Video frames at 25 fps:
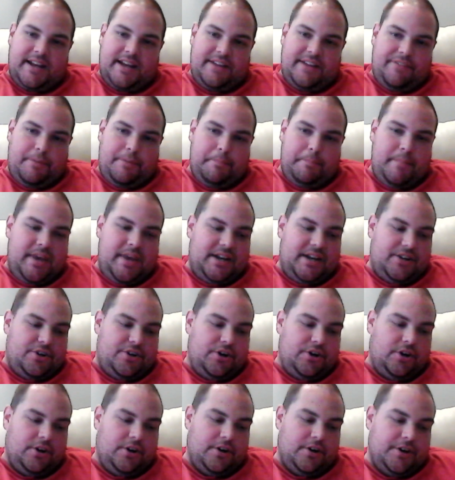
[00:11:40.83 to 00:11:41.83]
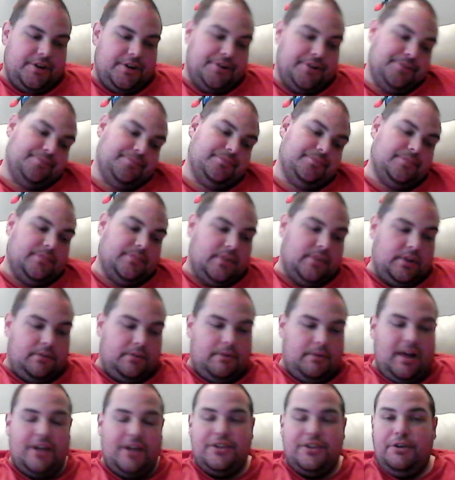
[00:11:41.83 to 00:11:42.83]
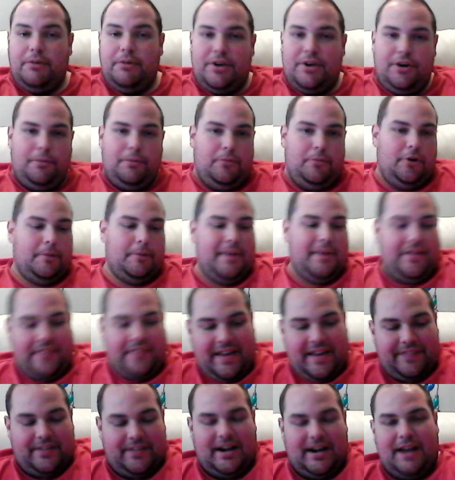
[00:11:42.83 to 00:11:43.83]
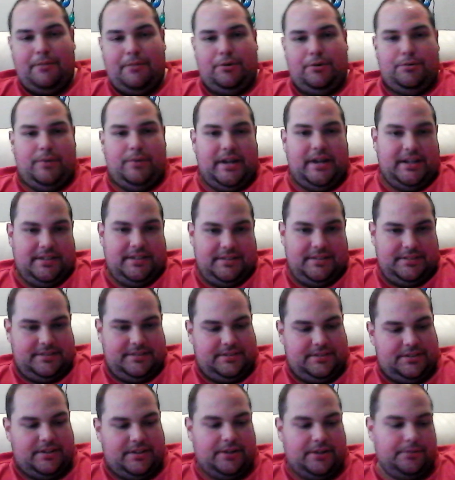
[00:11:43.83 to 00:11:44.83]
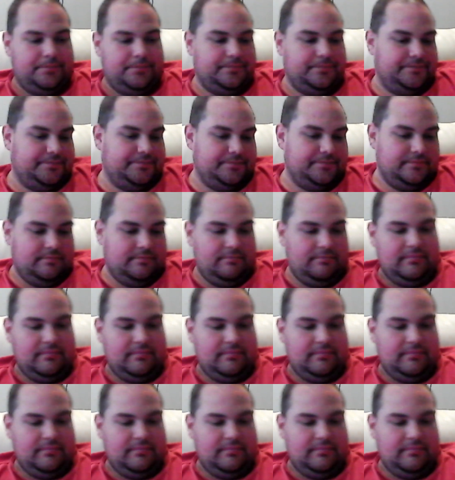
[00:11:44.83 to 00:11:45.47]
Kind of a mid card. Well, you would know more about that than I would, Win. So,